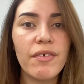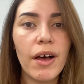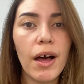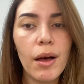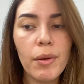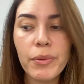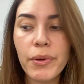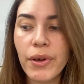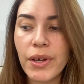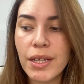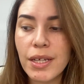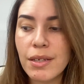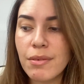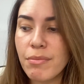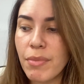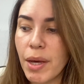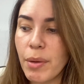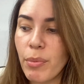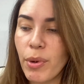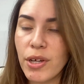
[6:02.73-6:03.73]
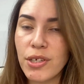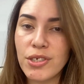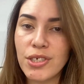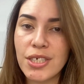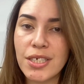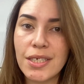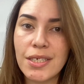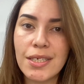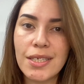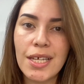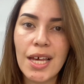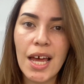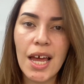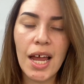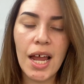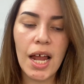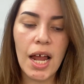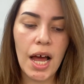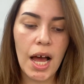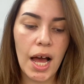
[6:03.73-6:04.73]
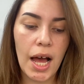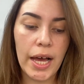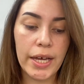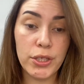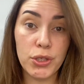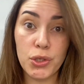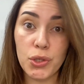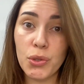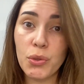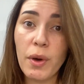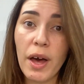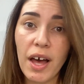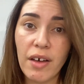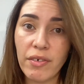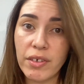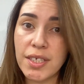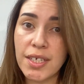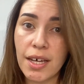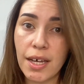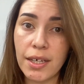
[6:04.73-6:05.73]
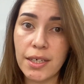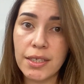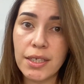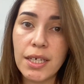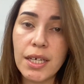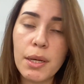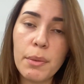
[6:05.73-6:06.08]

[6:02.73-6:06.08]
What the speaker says: upgraded my brushes. I do have a ton,